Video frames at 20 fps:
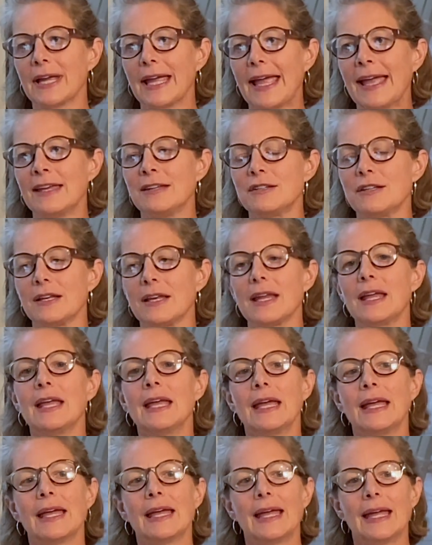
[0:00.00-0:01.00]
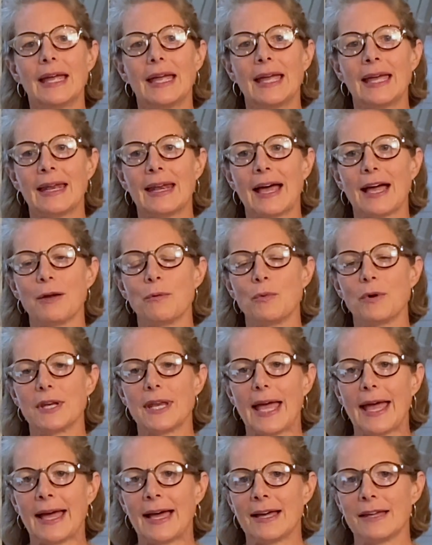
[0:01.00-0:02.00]
So always and, look. And I would
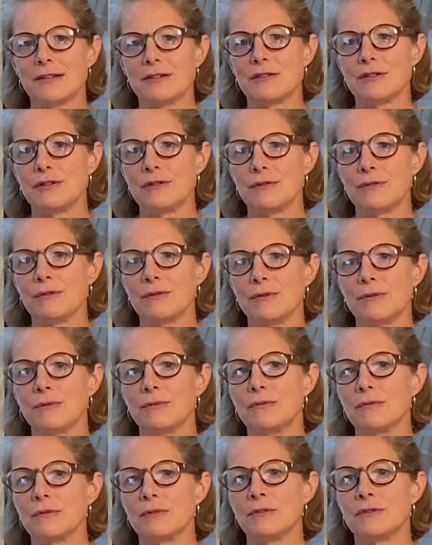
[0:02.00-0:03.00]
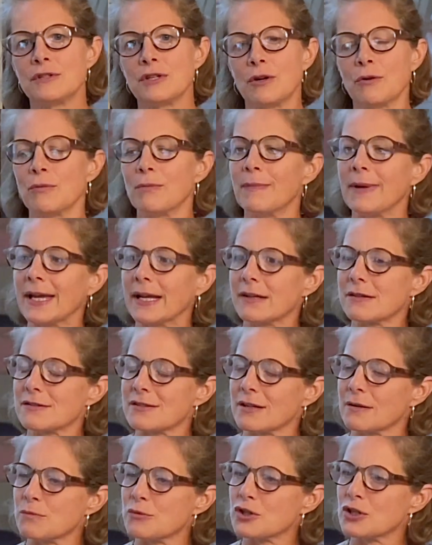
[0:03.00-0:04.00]
add to don't make
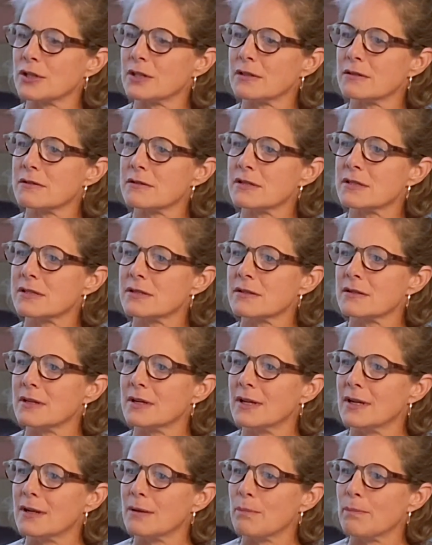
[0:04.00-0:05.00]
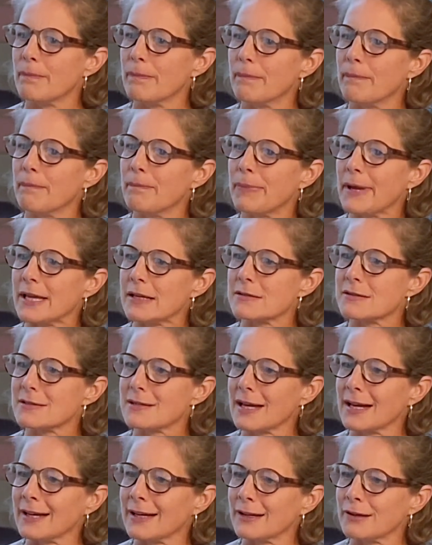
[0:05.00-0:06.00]
assumptions
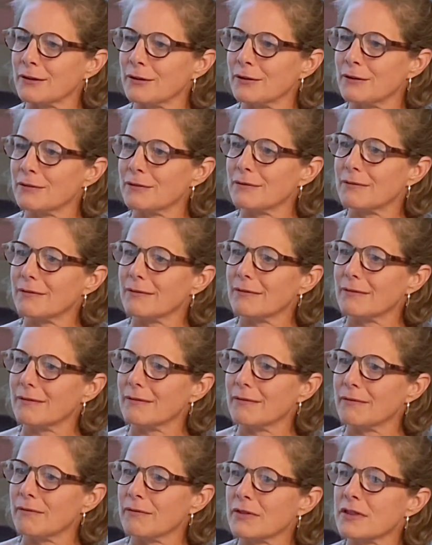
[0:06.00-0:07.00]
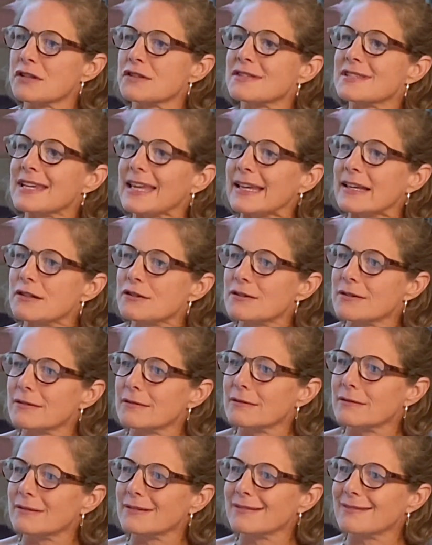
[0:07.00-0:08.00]
based on the state
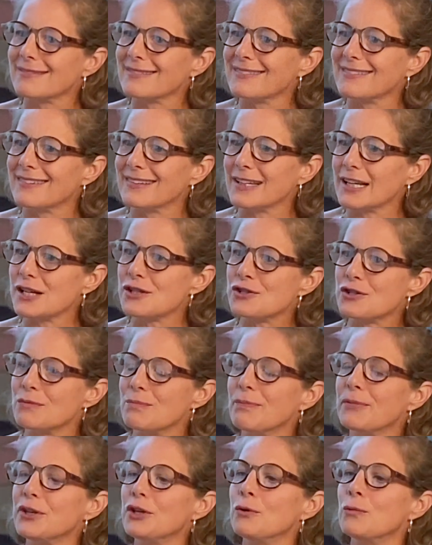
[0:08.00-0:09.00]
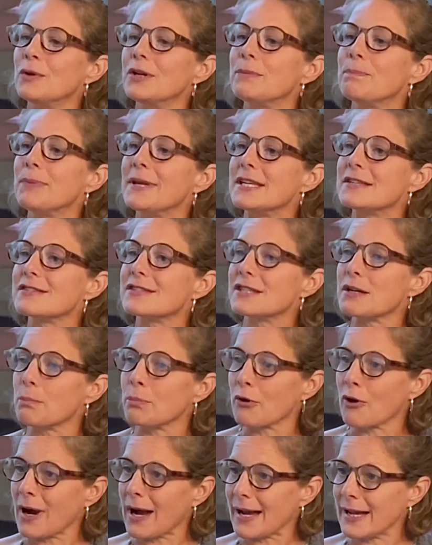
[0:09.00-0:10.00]
because you you yeah. would be
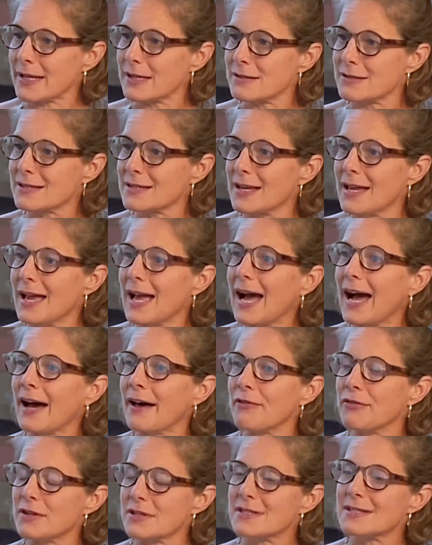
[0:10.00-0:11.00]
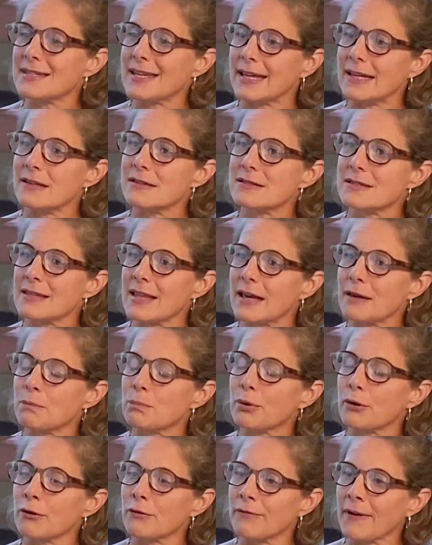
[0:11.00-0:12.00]
surprised. I know, right? On the states
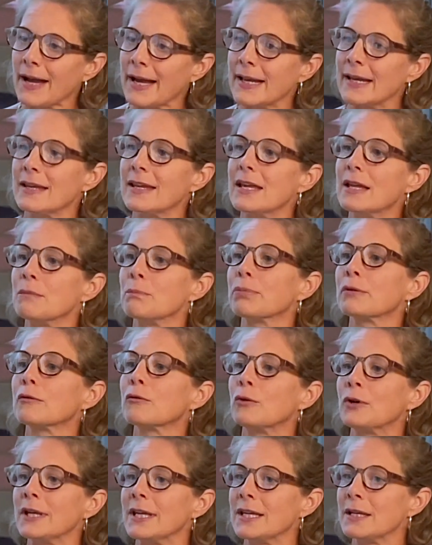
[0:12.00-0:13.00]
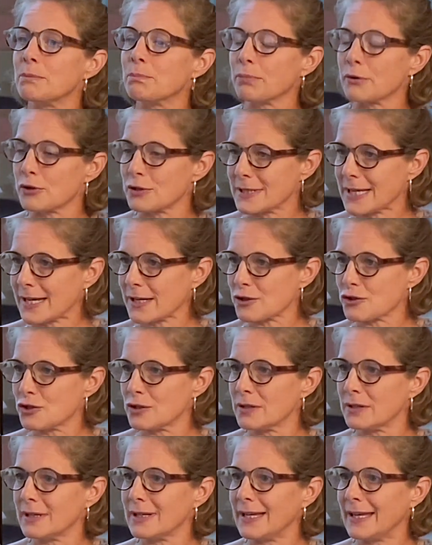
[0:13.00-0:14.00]
that provide employee
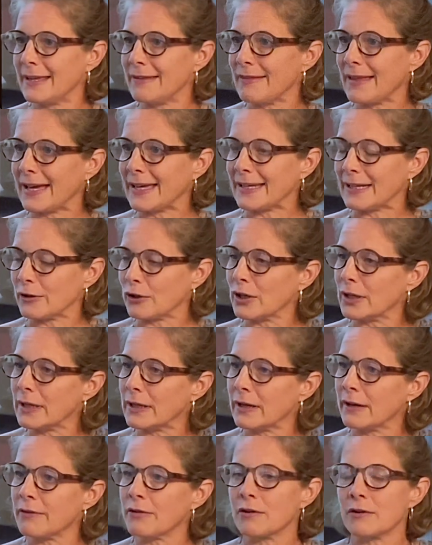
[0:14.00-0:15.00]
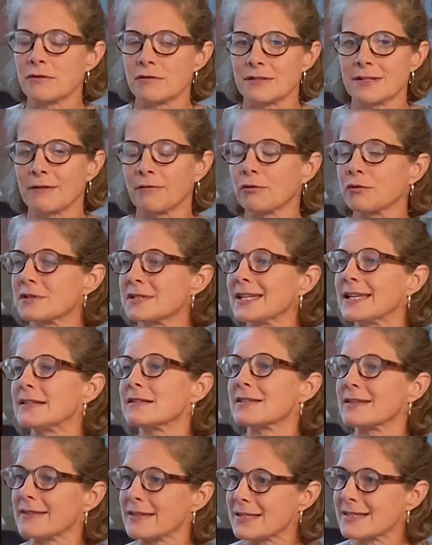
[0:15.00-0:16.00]
protection in that area, there are several
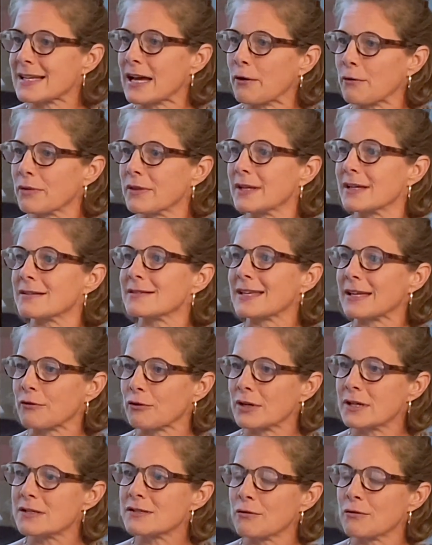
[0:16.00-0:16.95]
states in the South, et cetera.